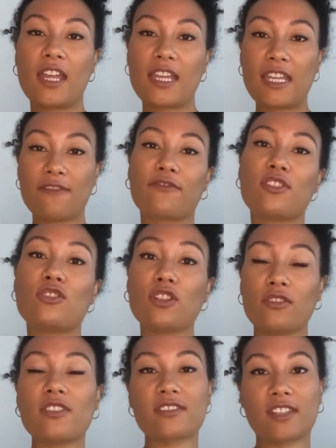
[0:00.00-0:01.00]
If you do
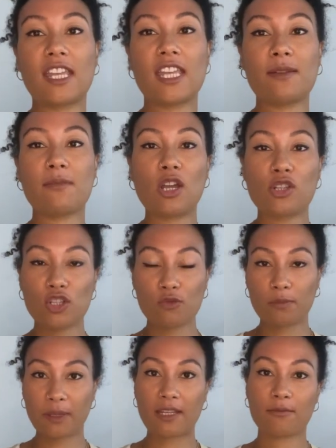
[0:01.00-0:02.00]
the scheme, you will
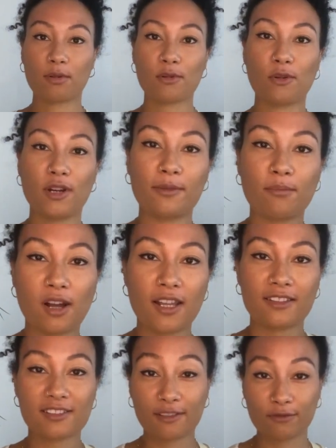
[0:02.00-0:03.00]
be employed by the
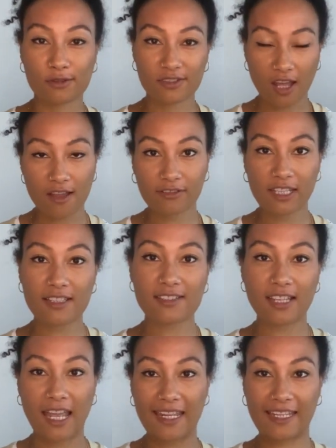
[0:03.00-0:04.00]
civil service
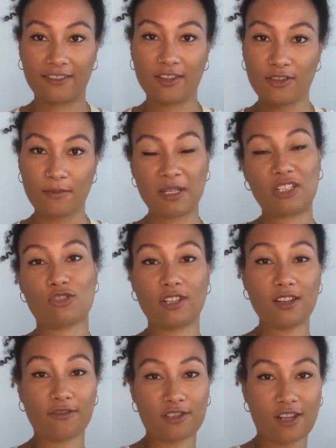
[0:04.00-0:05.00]
in the Ministry
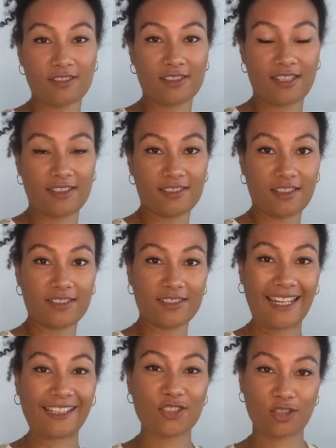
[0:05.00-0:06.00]
of Justice
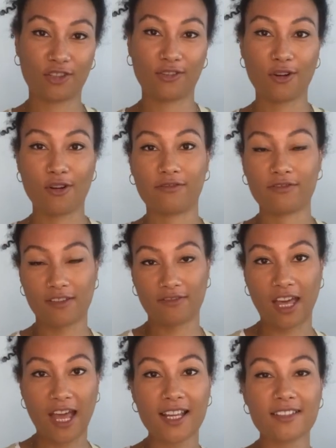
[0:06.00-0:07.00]
section of
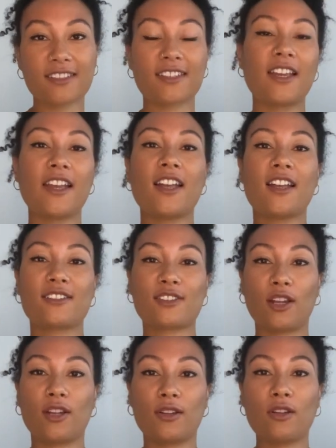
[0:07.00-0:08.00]
that.
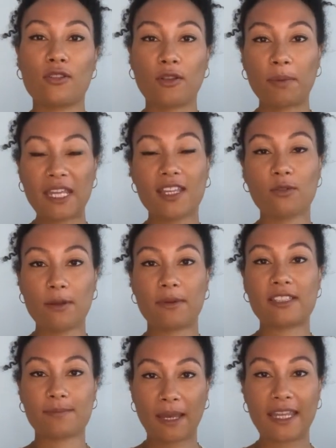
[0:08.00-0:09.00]
So the PQIP is
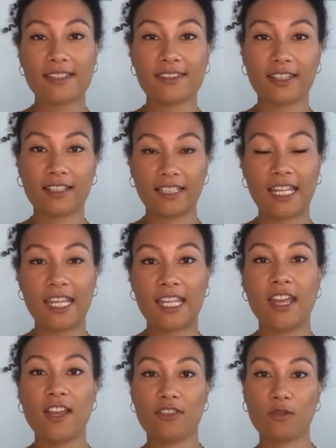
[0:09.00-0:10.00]
basically
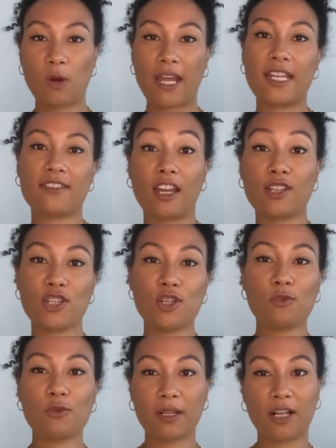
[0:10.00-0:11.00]
the way that you
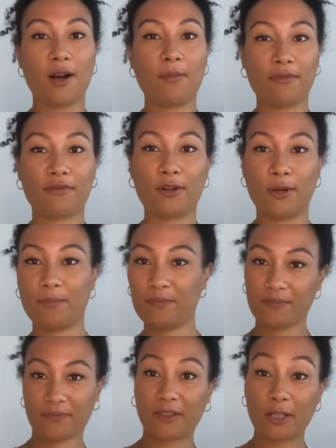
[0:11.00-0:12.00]
will become from
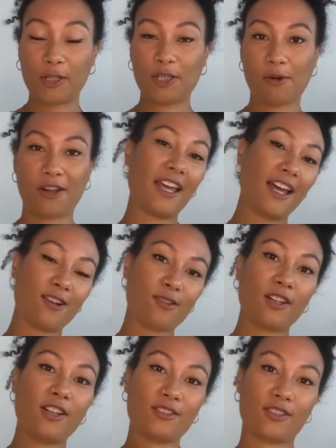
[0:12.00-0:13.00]
who you are now
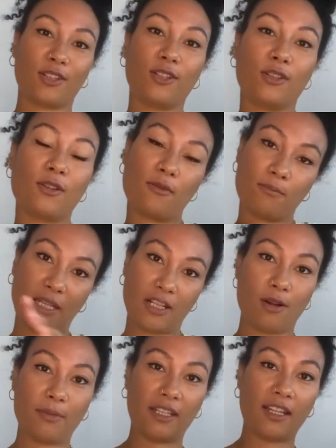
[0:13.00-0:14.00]
to
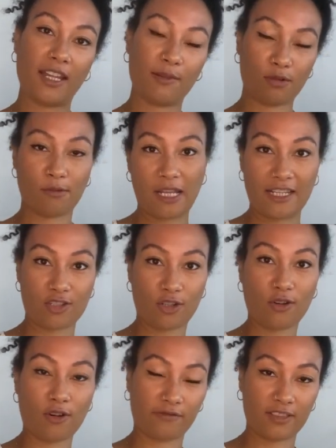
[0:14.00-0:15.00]
becoming a probation
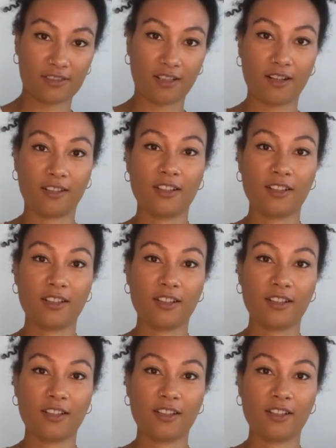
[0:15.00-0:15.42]
officer.